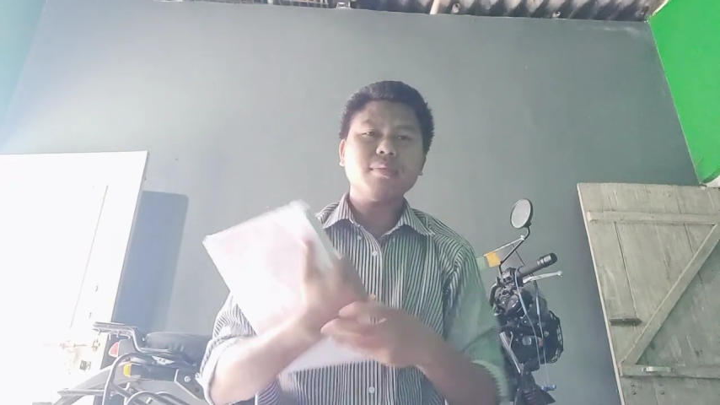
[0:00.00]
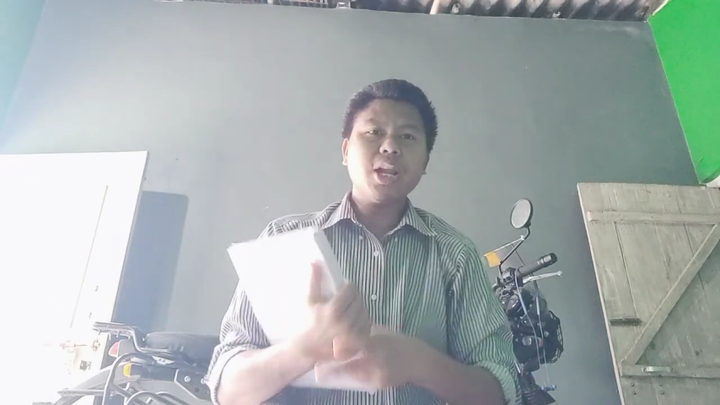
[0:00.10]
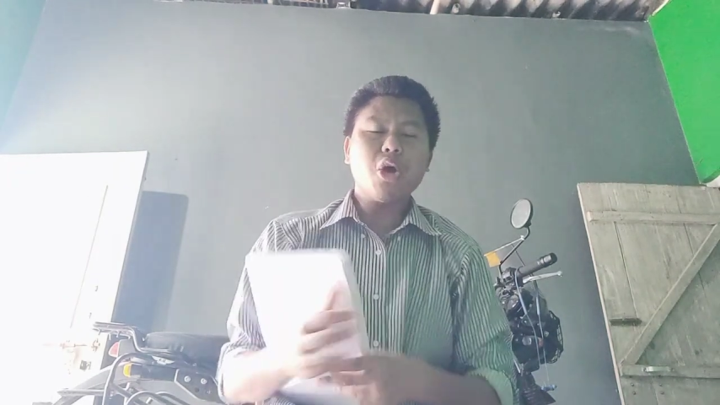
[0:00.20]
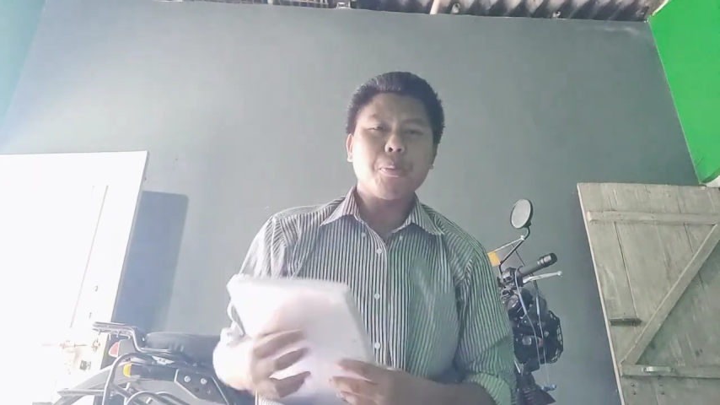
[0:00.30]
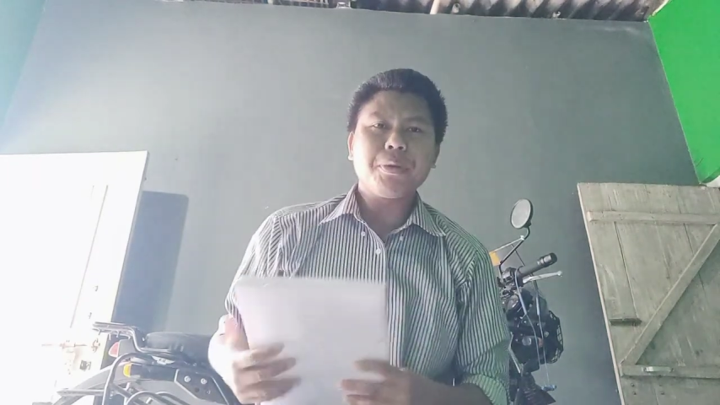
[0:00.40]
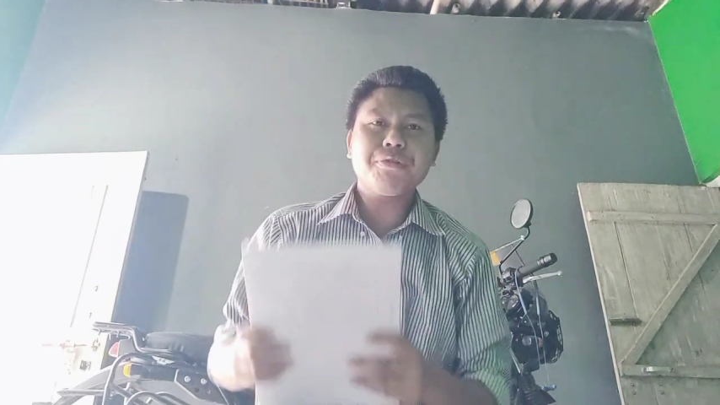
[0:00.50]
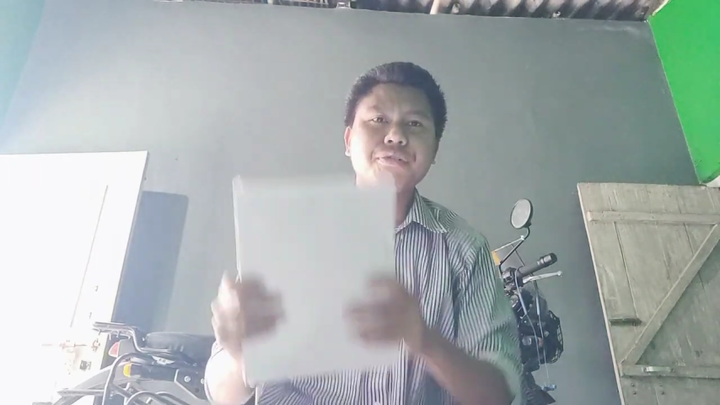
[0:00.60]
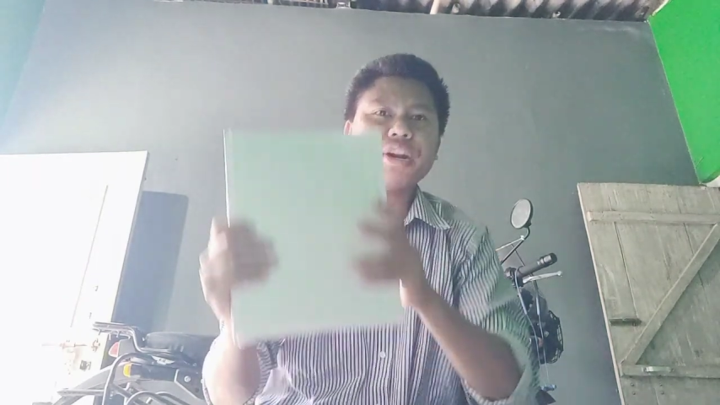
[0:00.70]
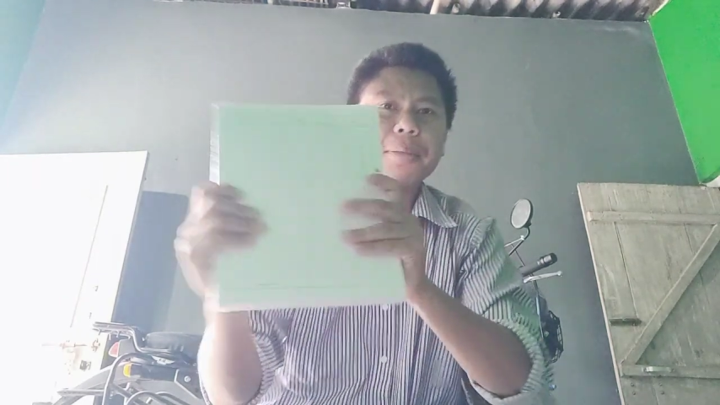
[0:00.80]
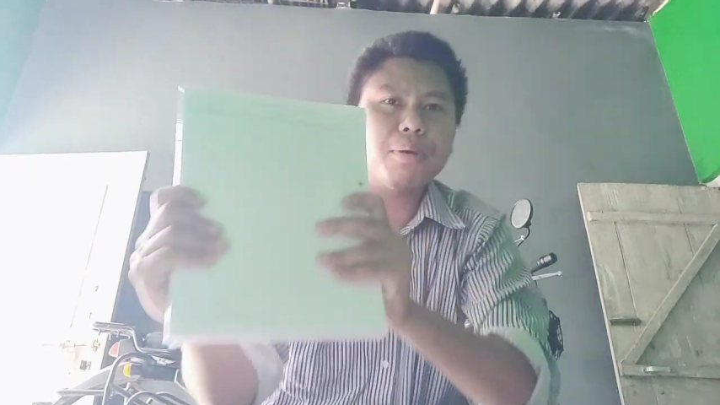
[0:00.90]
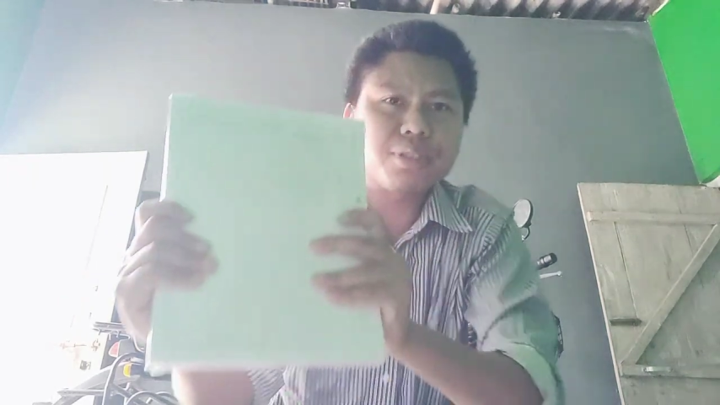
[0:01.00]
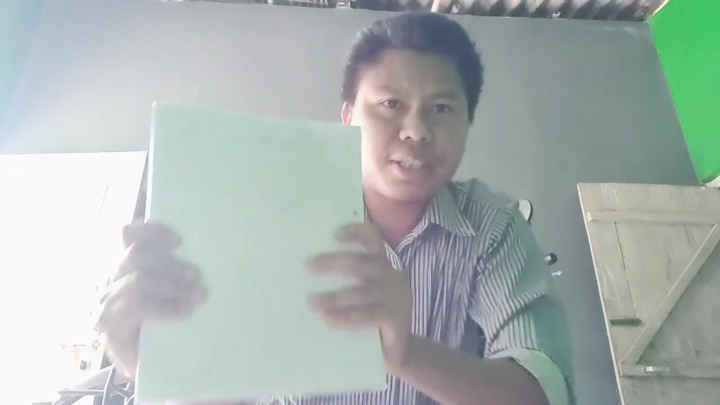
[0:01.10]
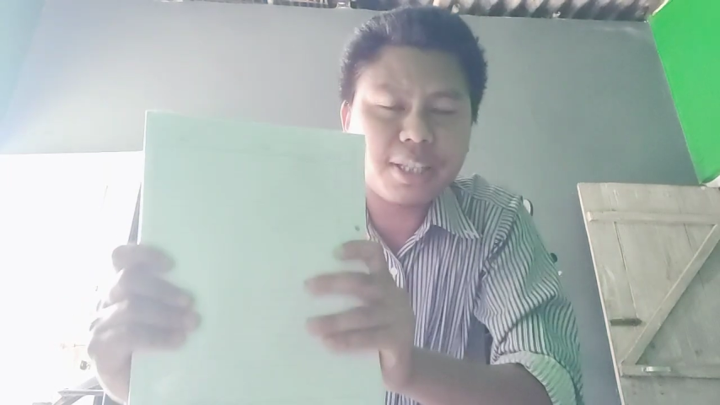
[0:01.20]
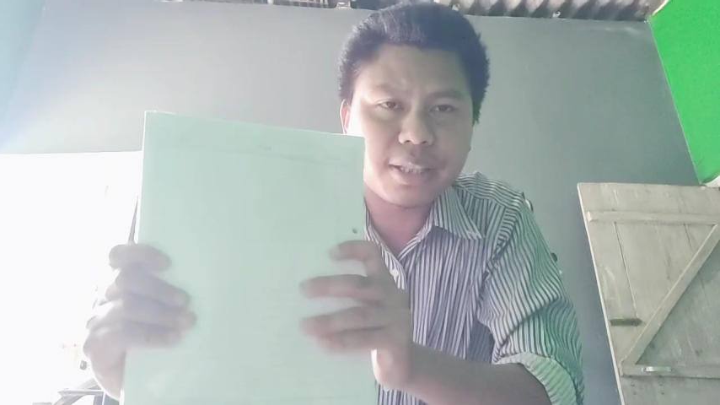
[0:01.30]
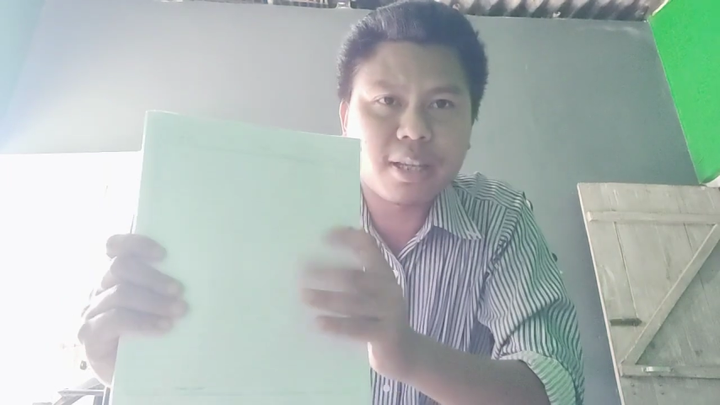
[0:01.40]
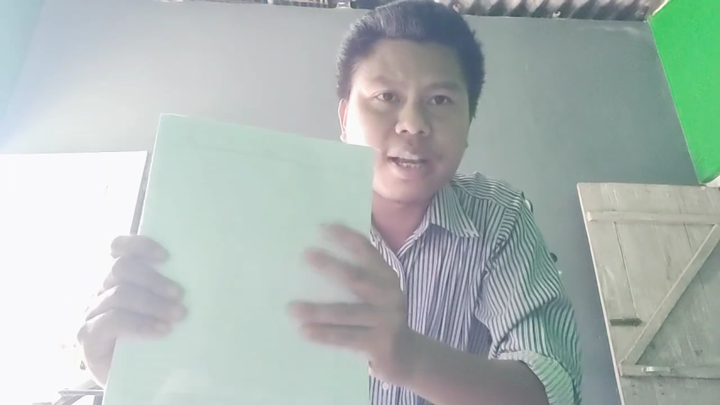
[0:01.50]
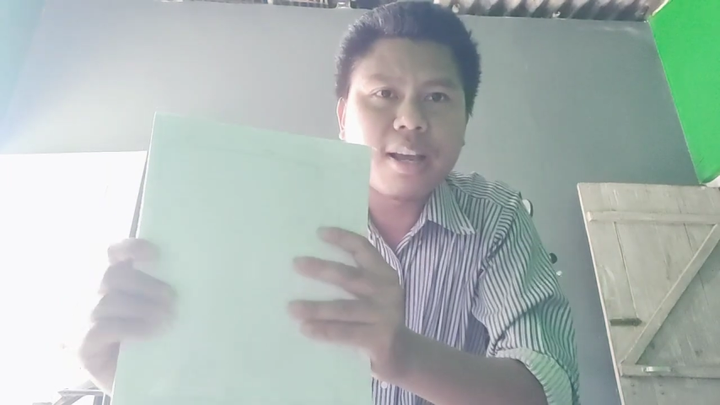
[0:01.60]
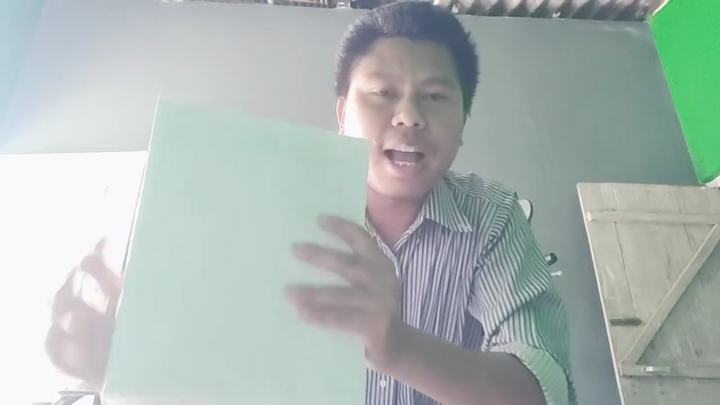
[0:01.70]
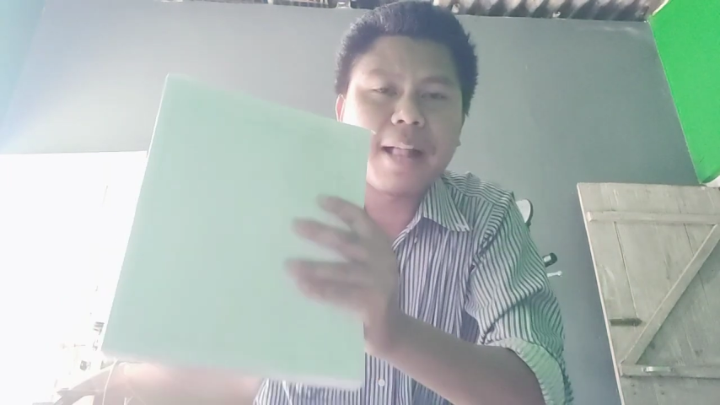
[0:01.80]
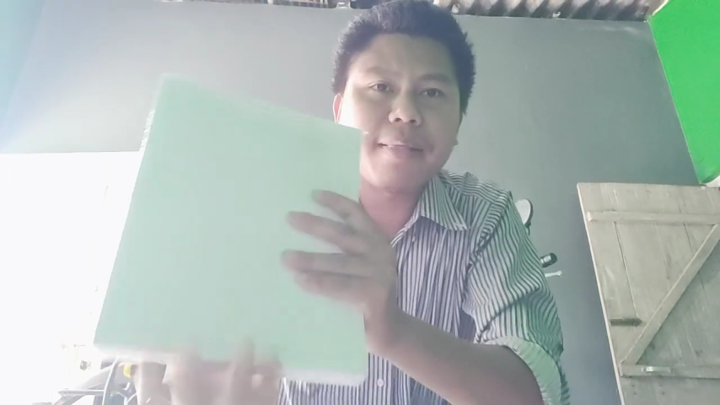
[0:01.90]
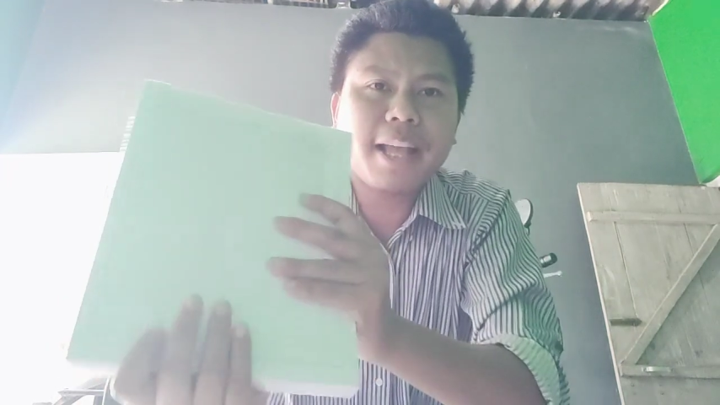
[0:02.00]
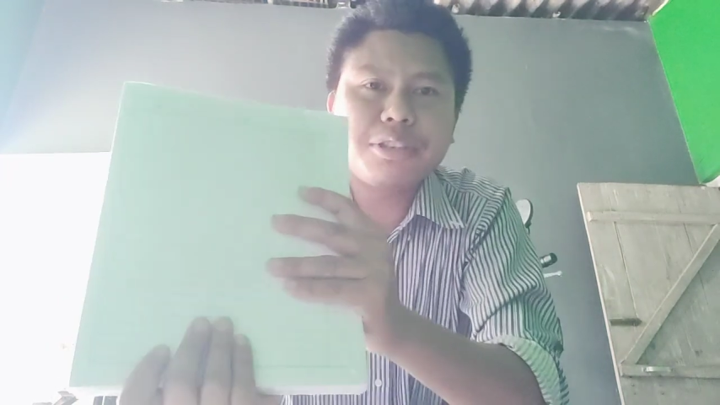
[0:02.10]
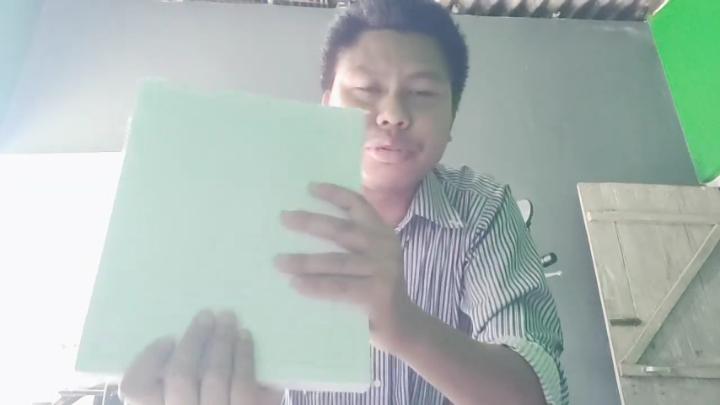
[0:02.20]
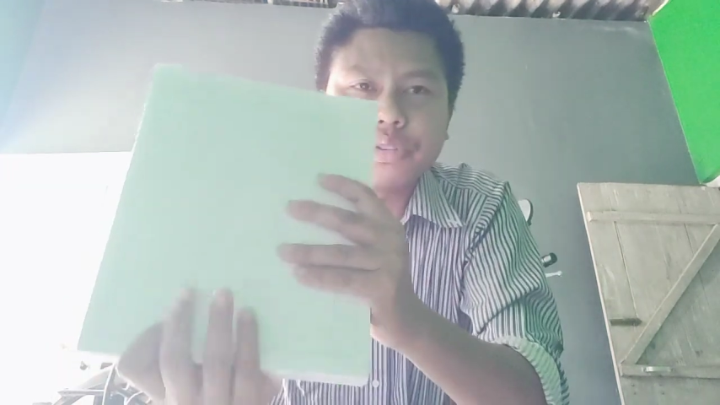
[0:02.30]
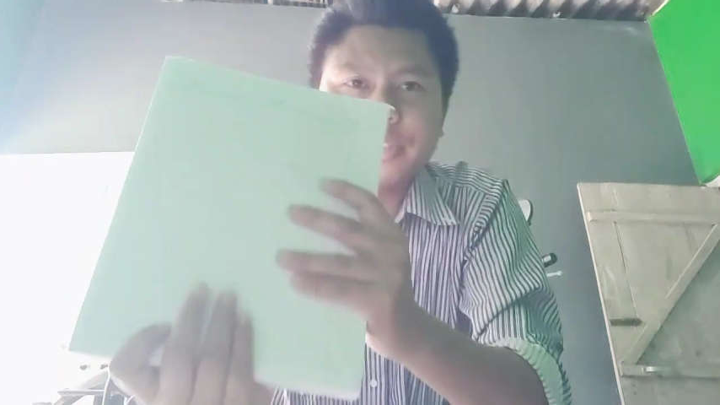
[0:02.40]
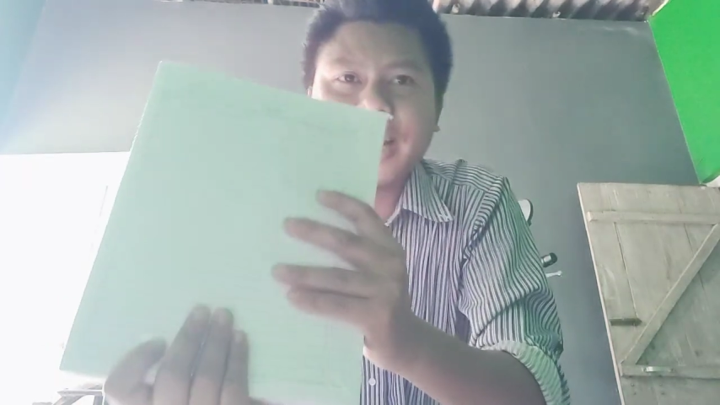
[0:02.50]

Now, before unboxing it, I like to